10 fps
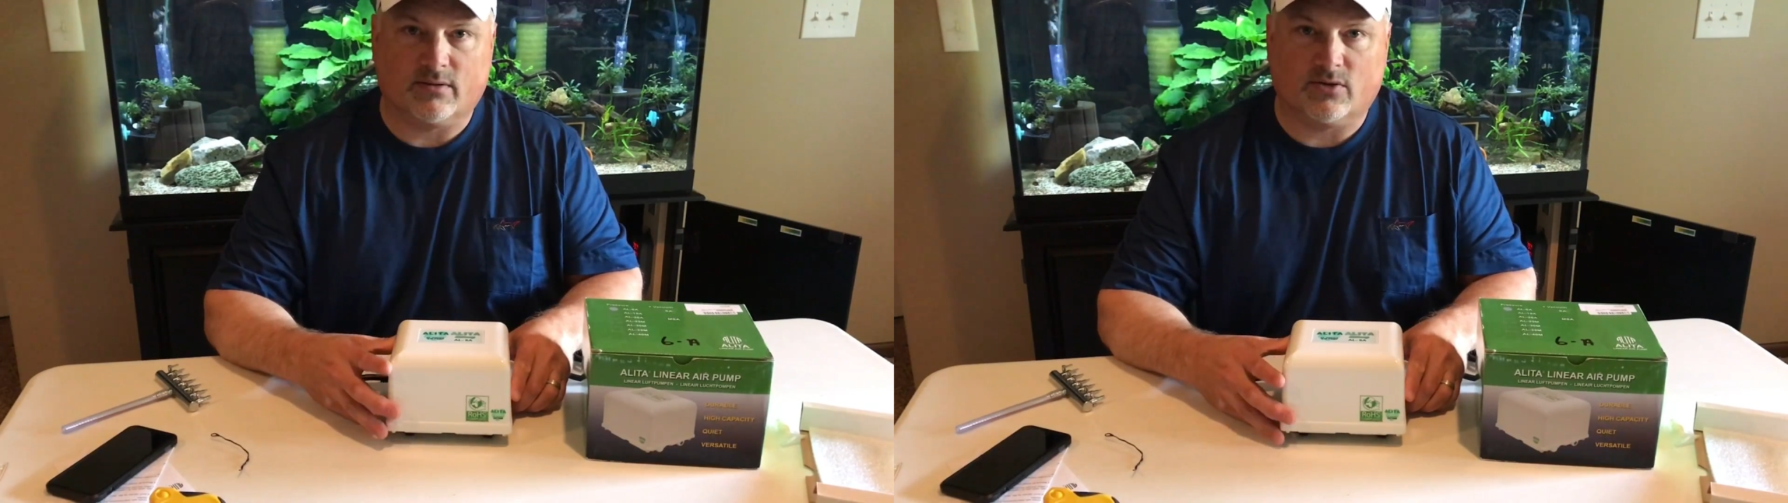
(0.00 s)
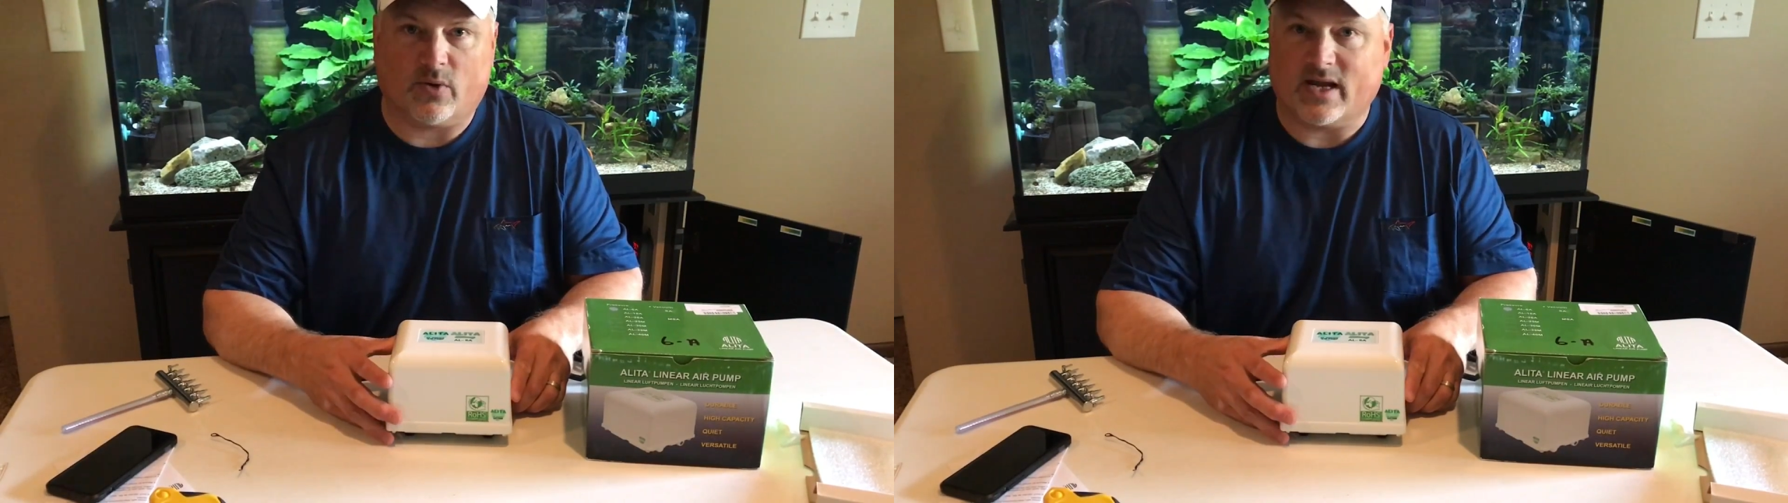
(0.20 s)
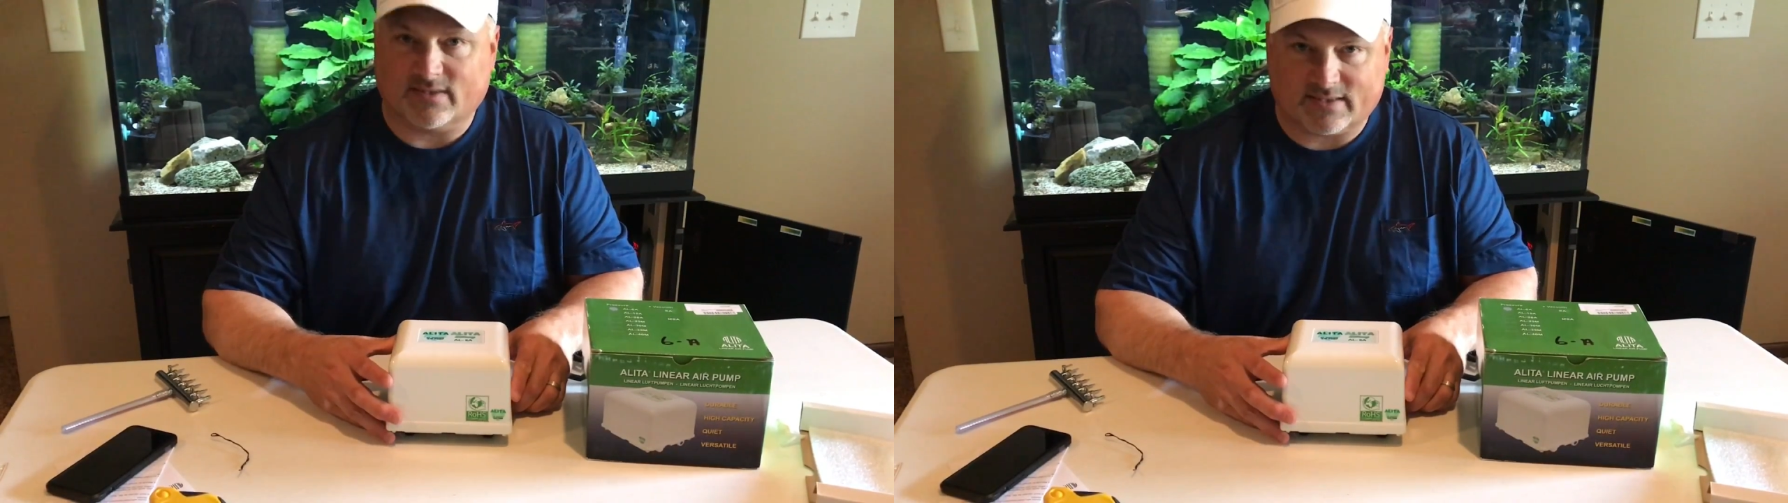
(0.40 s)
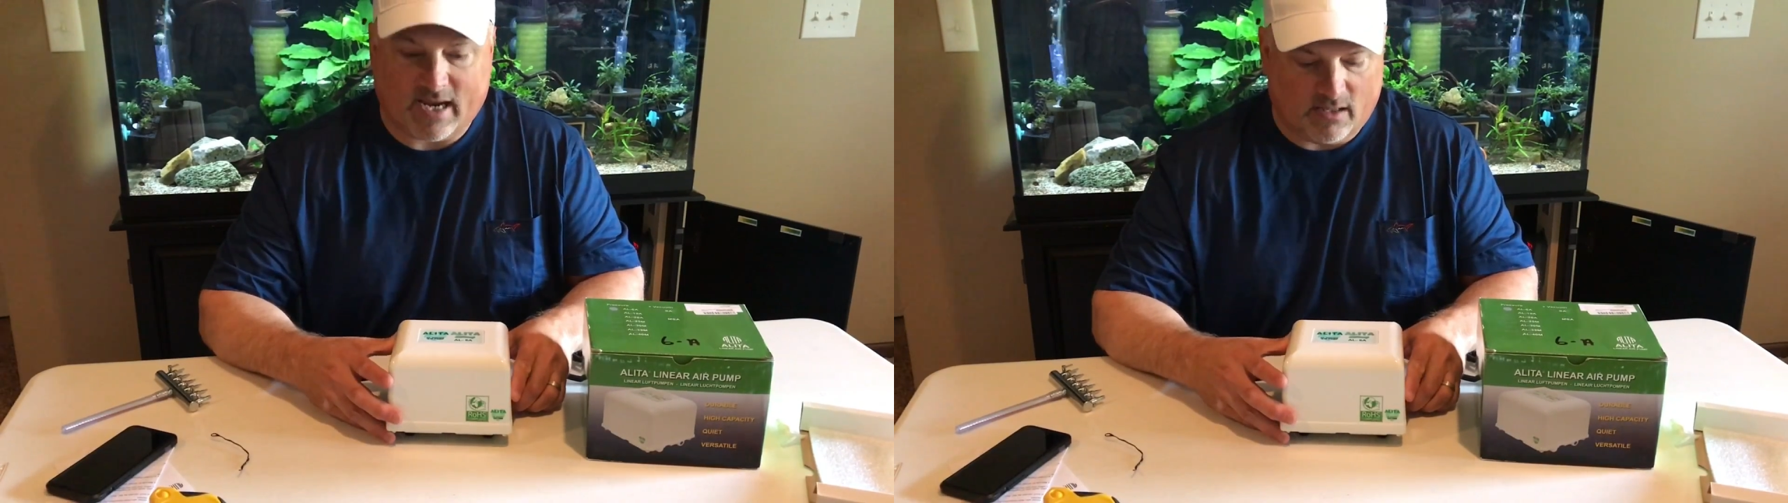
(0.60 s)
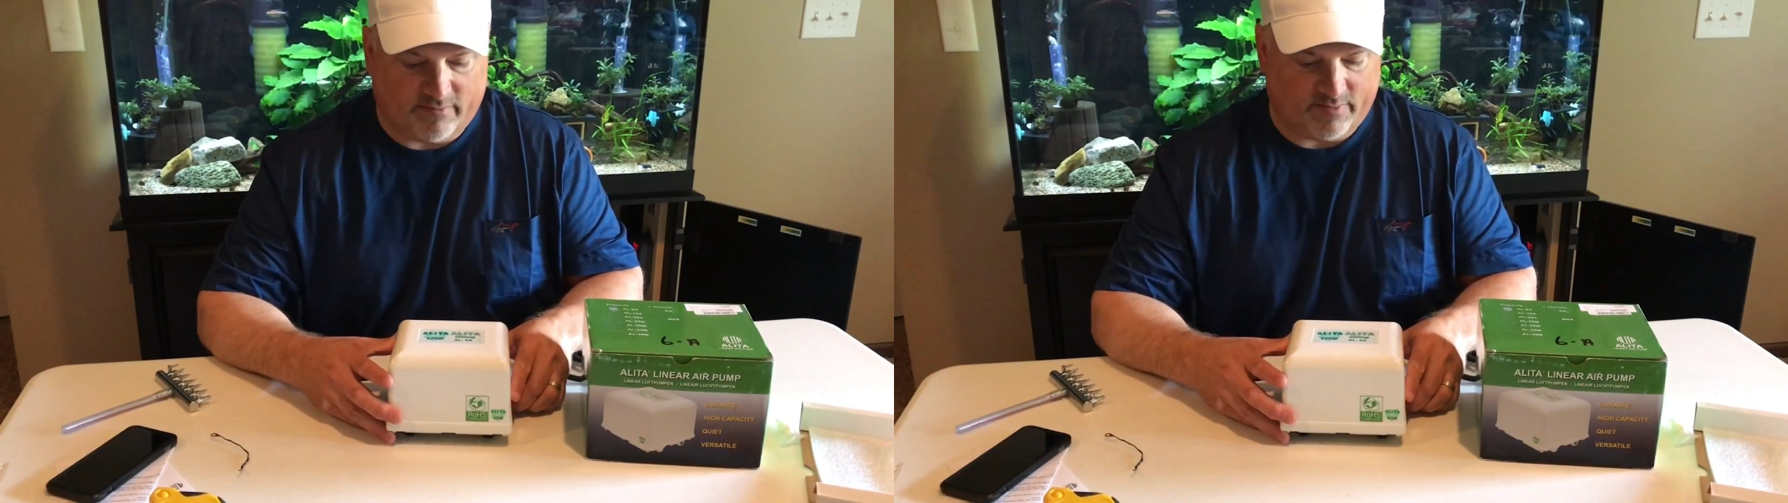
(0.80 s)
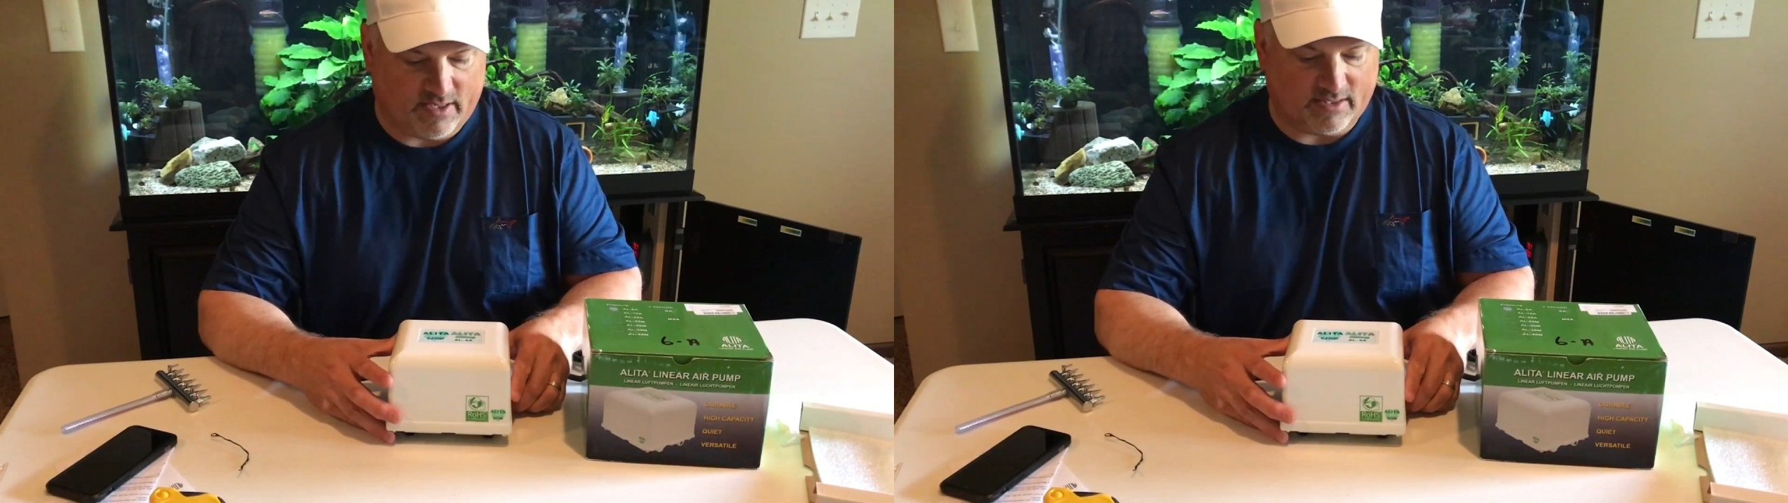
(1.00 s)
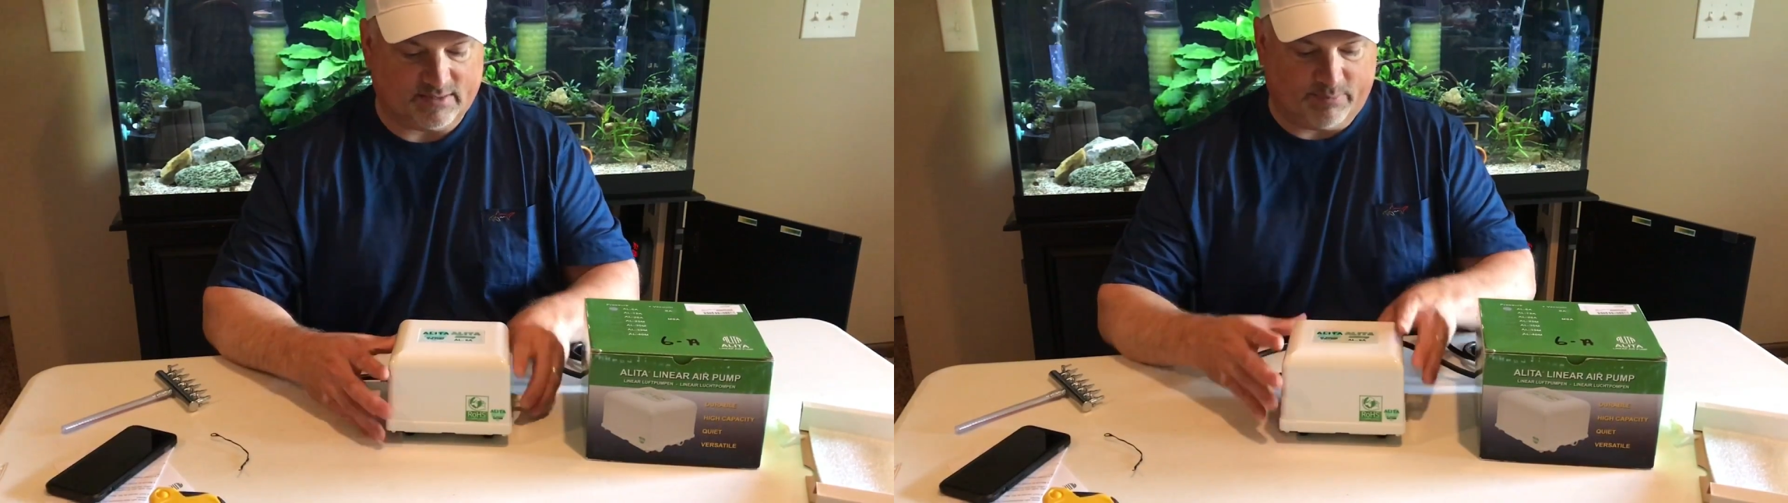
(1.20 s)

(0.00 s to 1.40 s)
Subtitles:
grand scale of things.